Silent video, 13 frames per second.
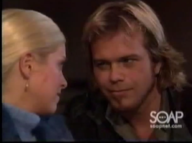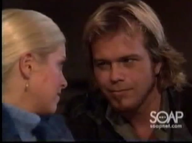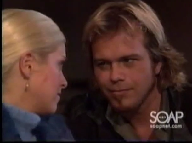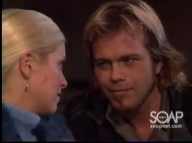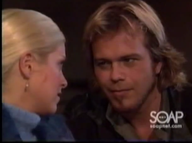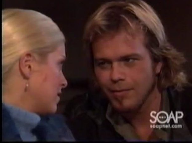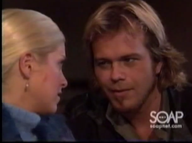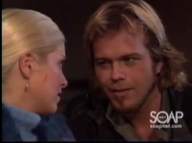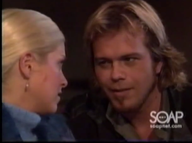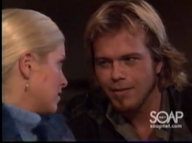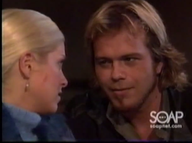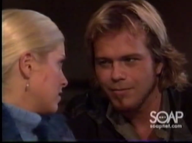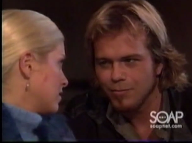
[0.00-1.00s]

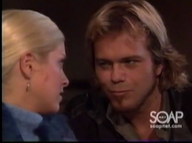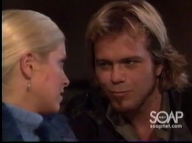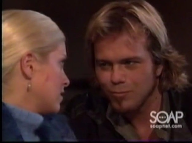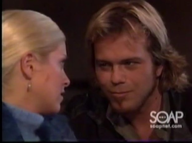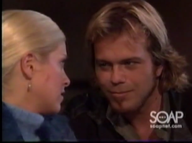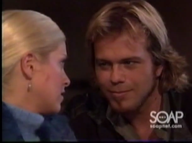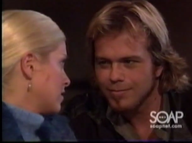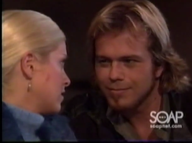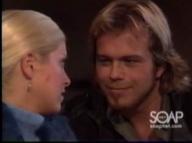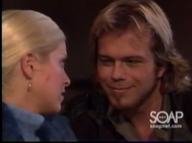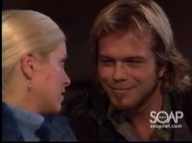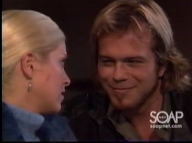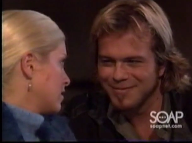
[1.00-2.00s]
Nobody speaks.